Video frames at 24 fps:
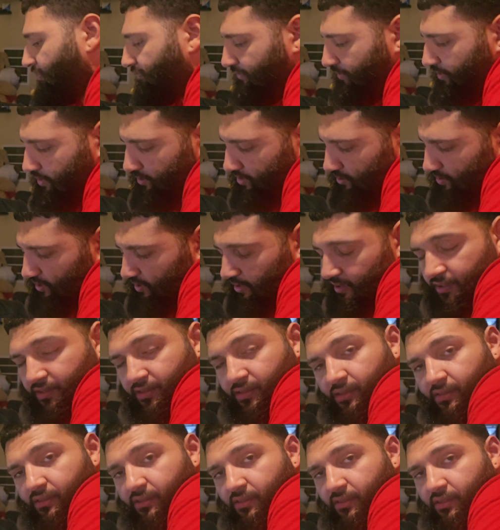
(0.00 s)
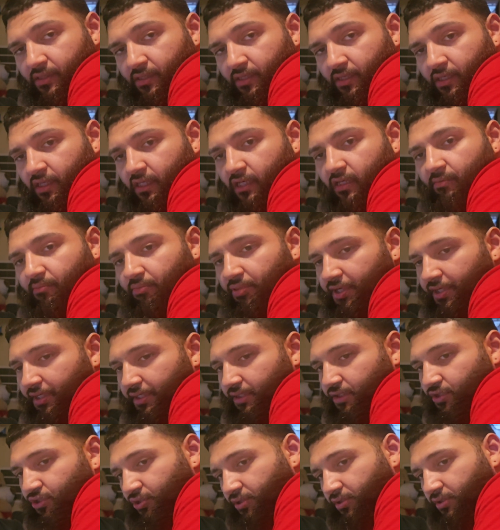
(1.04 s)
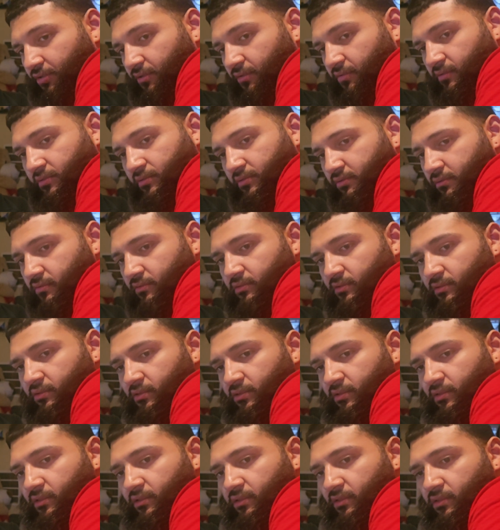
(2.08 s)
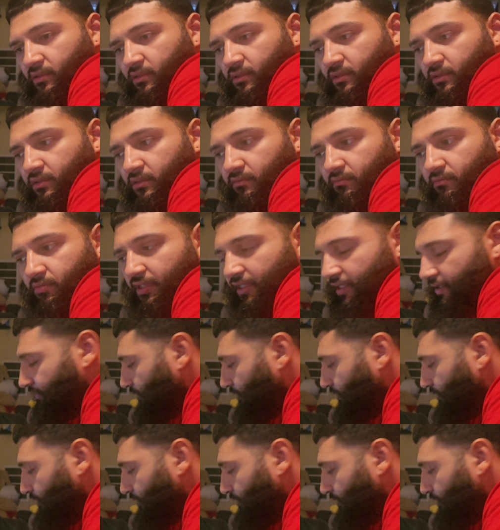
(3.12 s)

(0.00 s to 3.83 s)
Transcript: I finish this, probably gonna chill. Probably